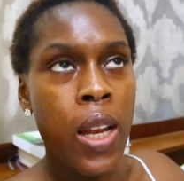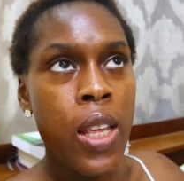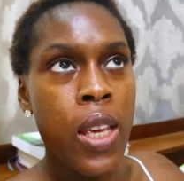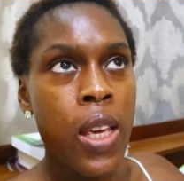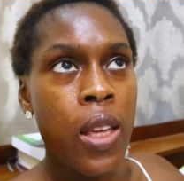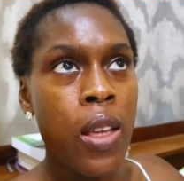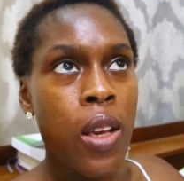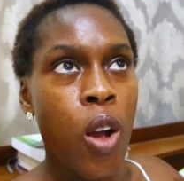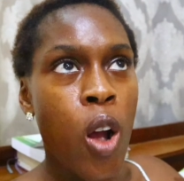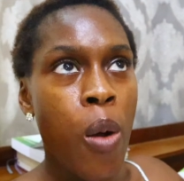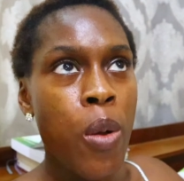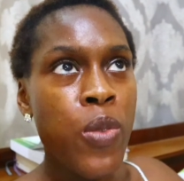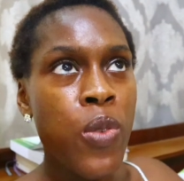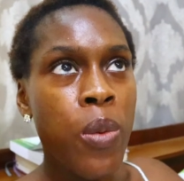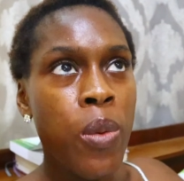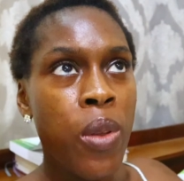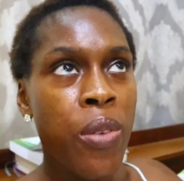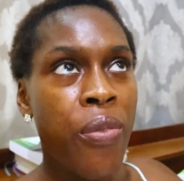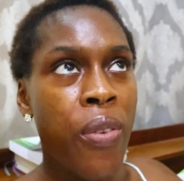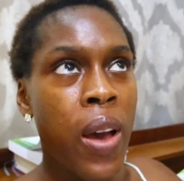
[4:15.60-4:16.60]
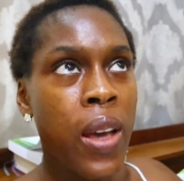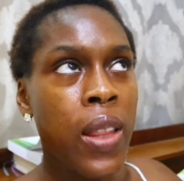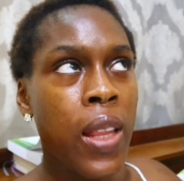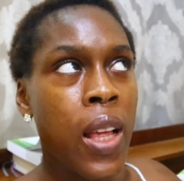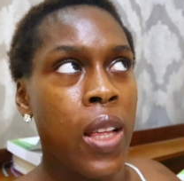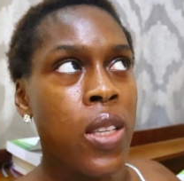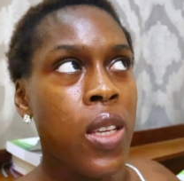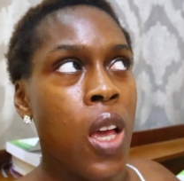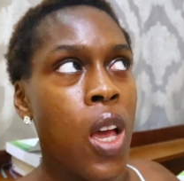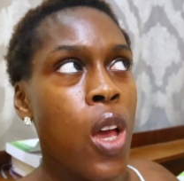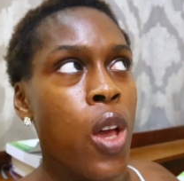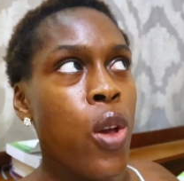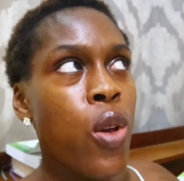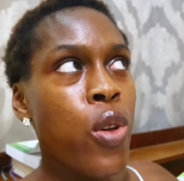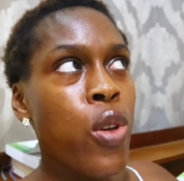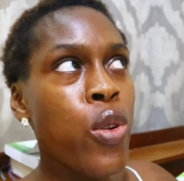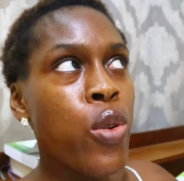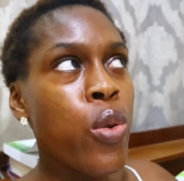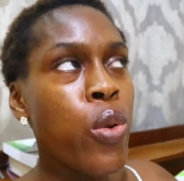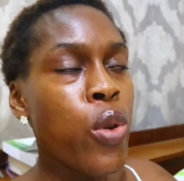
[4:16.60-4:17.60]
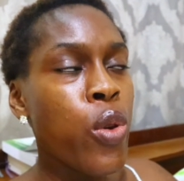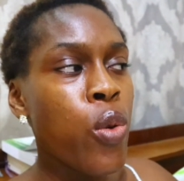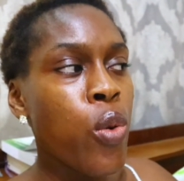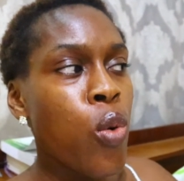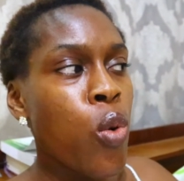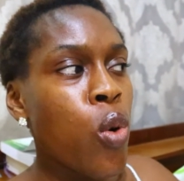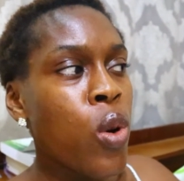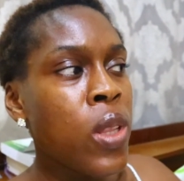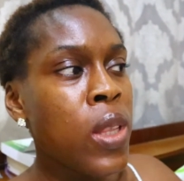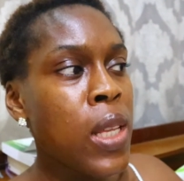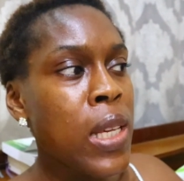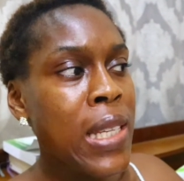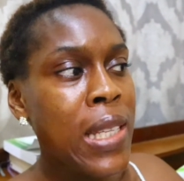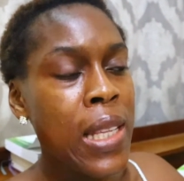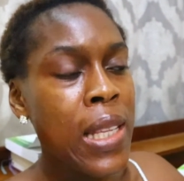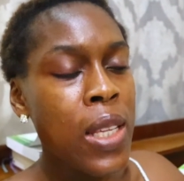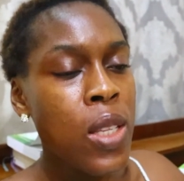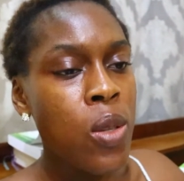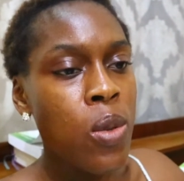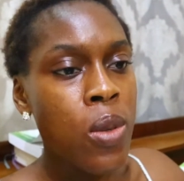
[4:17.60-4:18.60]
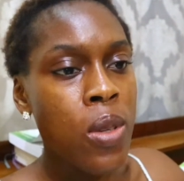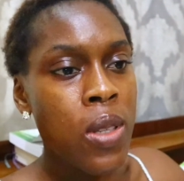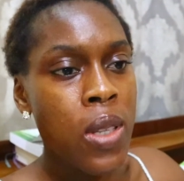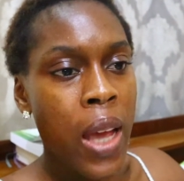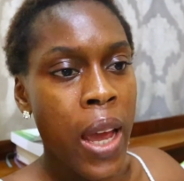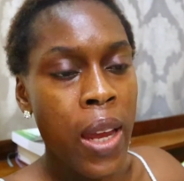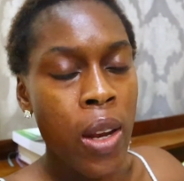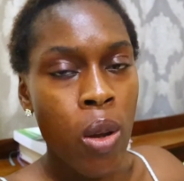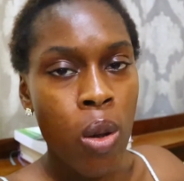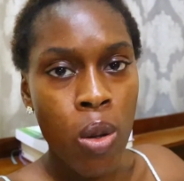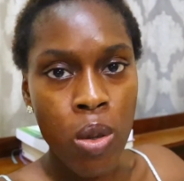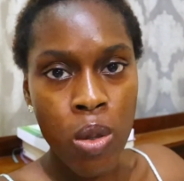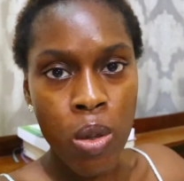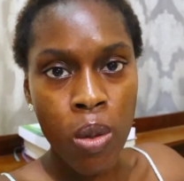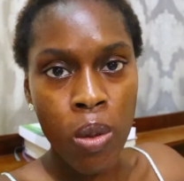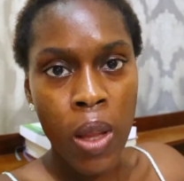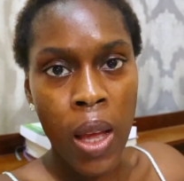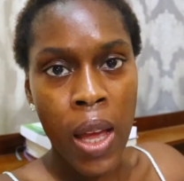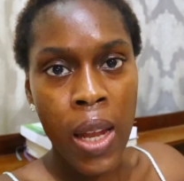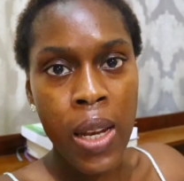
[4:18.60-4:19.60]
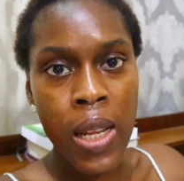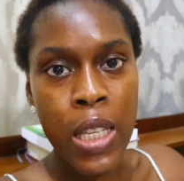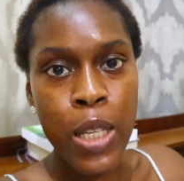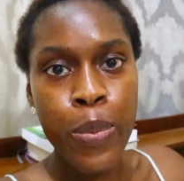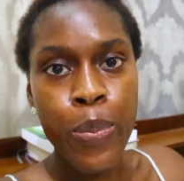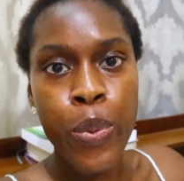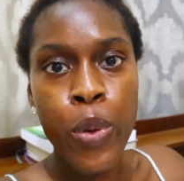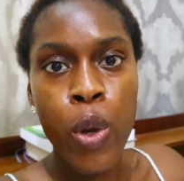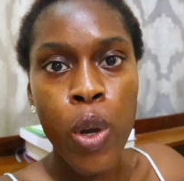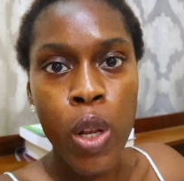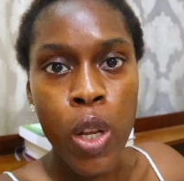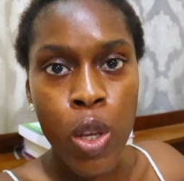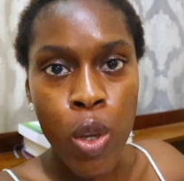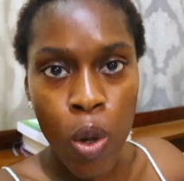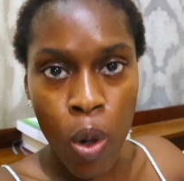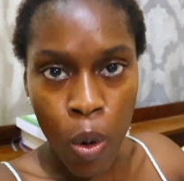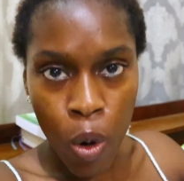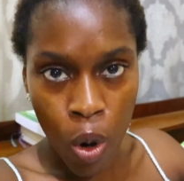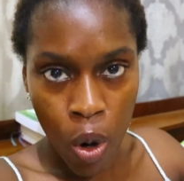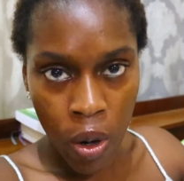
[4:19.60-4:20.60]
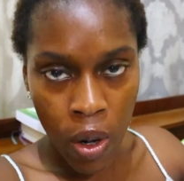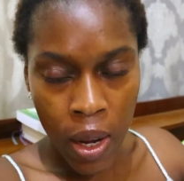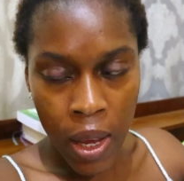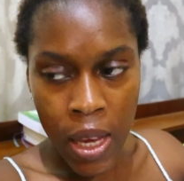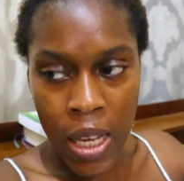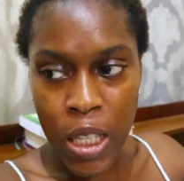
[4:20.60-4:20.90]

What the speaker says: It comes from the fact that, you know, you own this little side hustle and it's purely your corner,